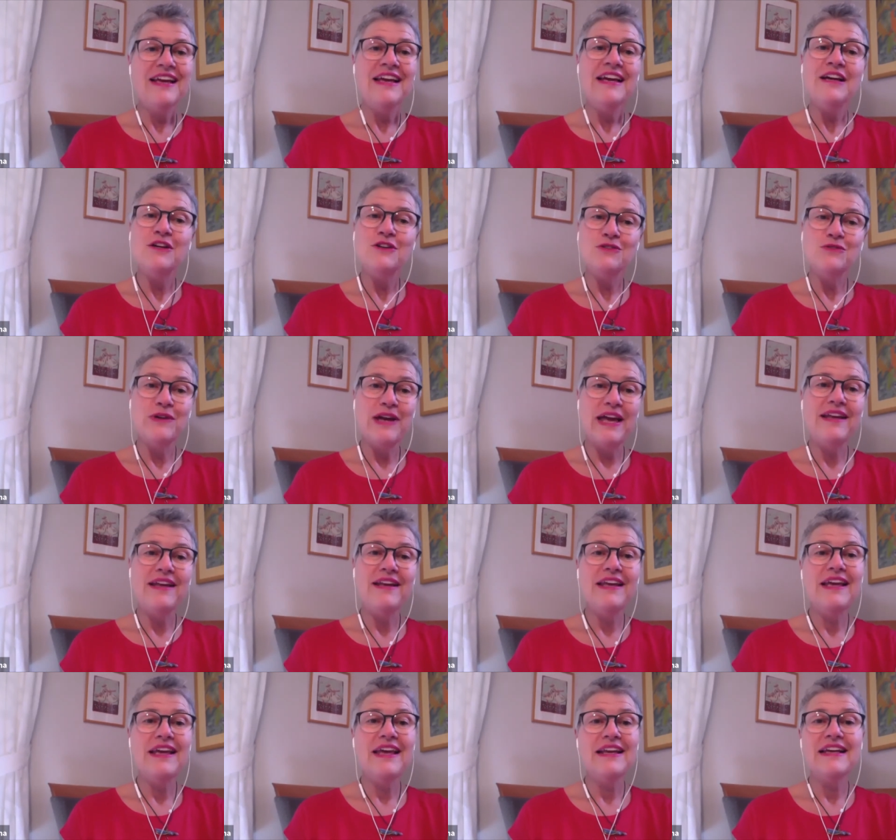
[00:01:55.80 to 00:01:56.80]

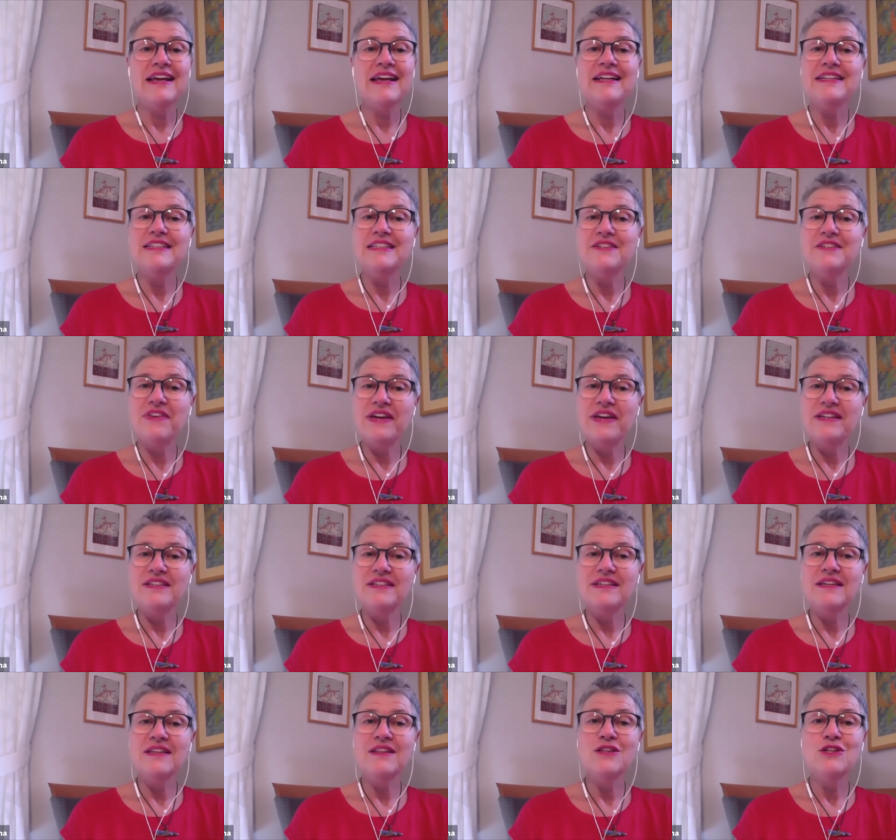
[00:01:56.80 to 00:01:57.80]
creating and
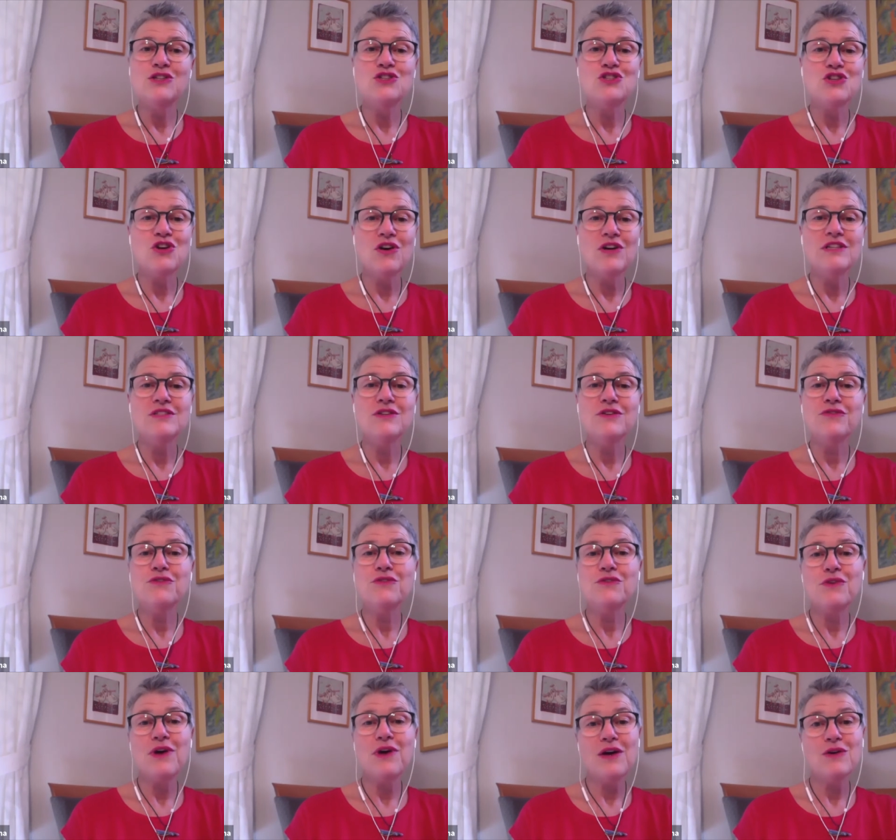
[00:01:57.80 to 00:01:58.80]
cultivating the choice of
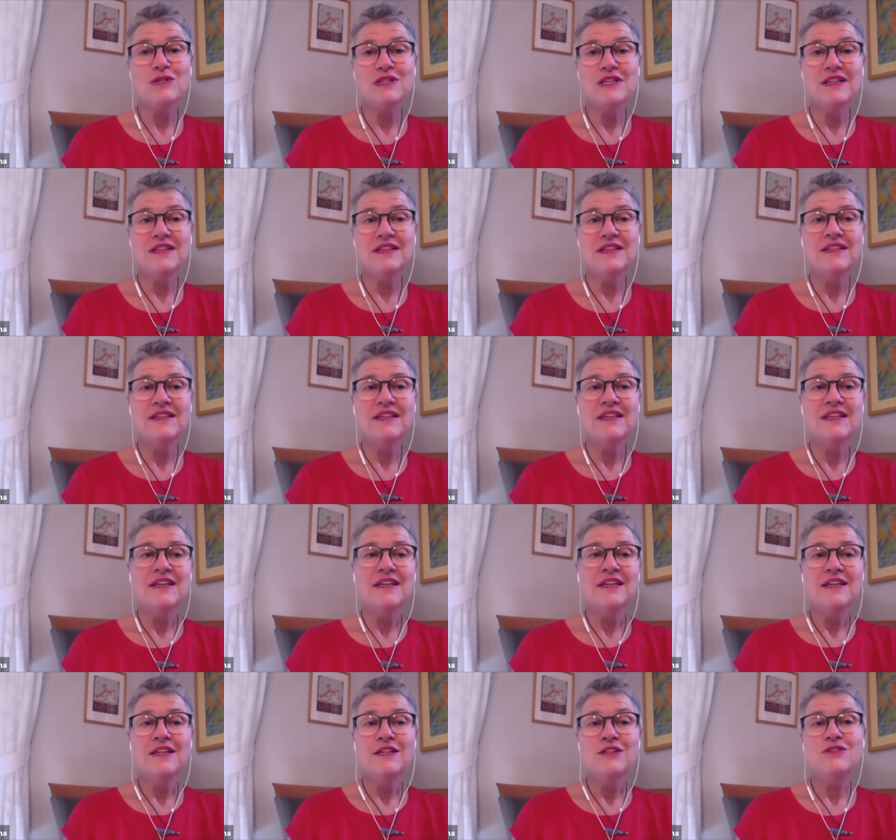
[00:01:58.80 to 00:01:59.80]
arousal
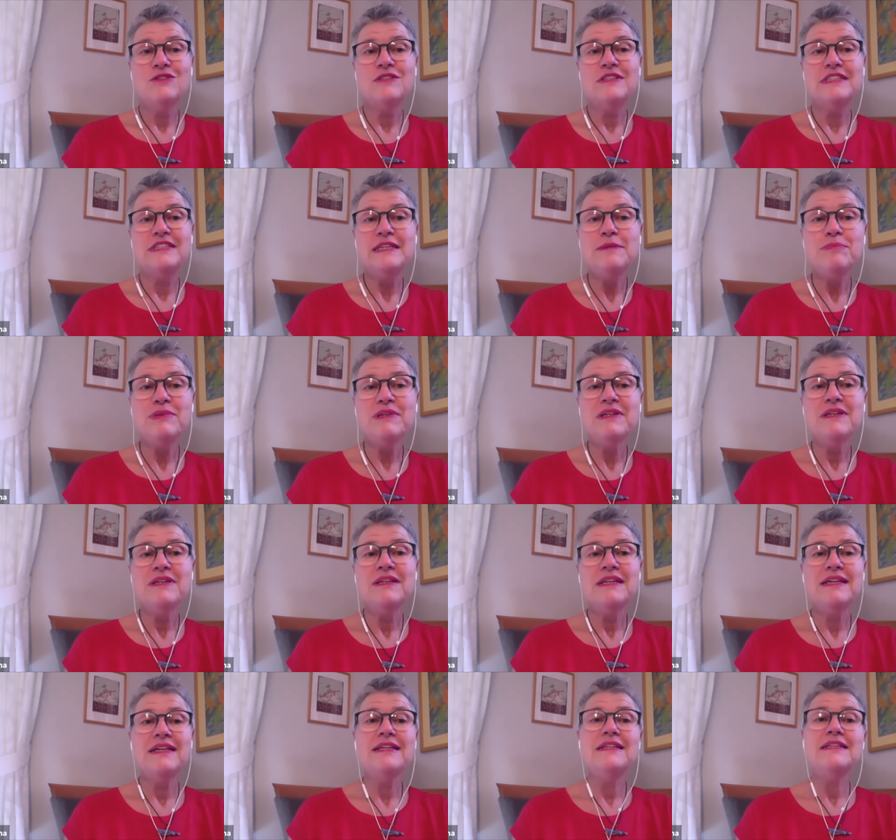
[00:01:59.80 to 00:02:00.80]
to deepen
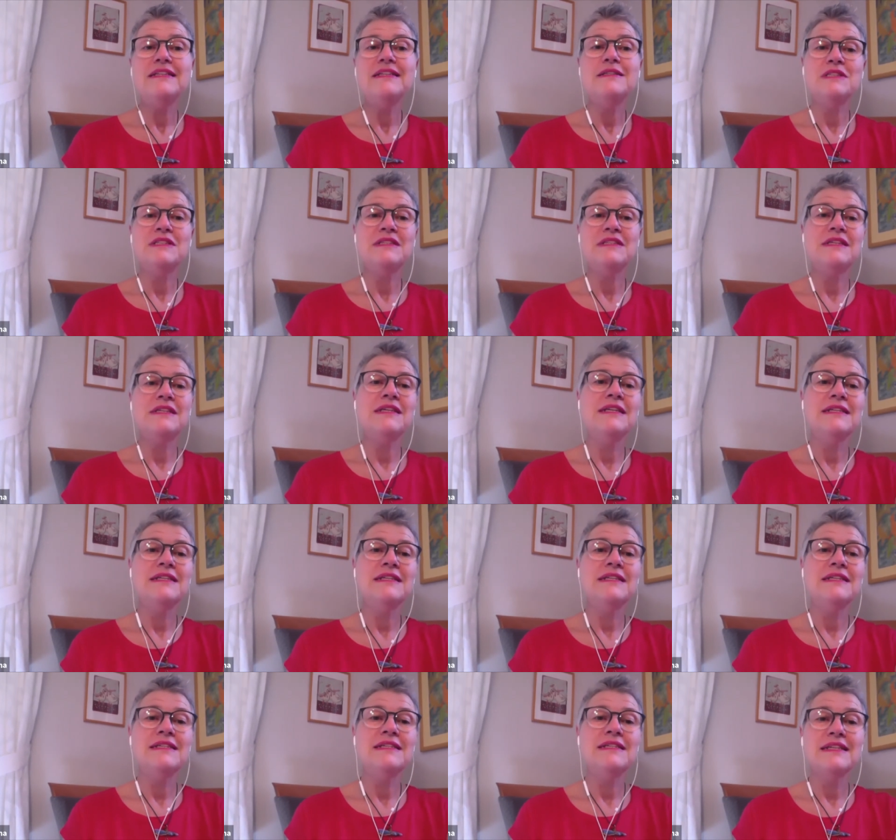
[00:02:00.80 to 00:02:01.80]
intimacy,
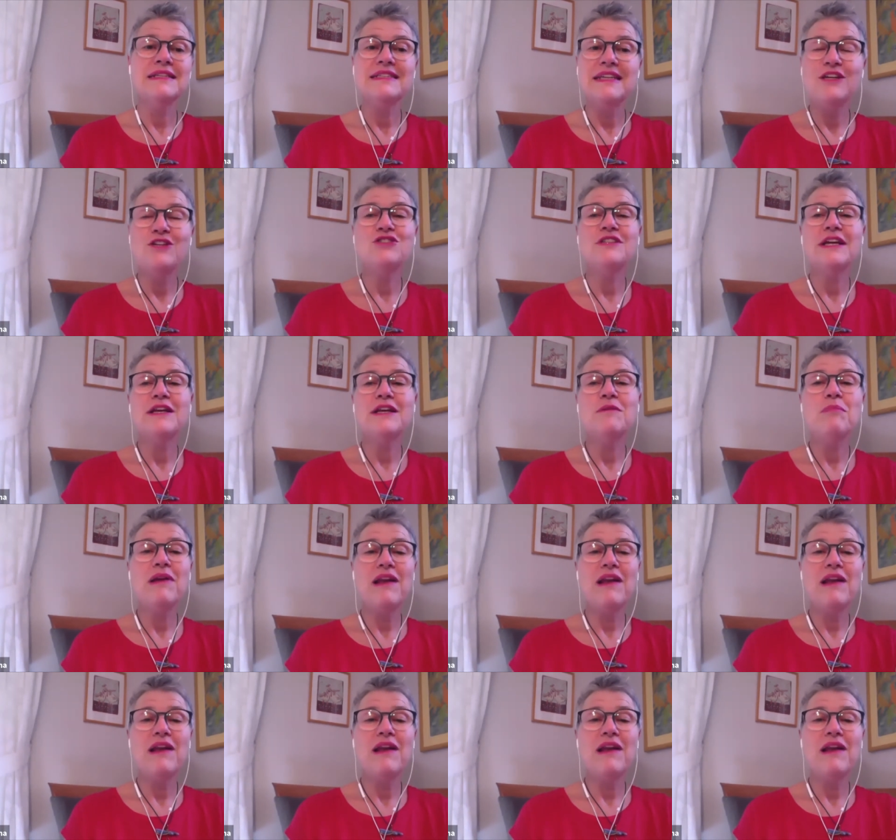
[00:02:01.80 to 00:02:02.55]
sensation, and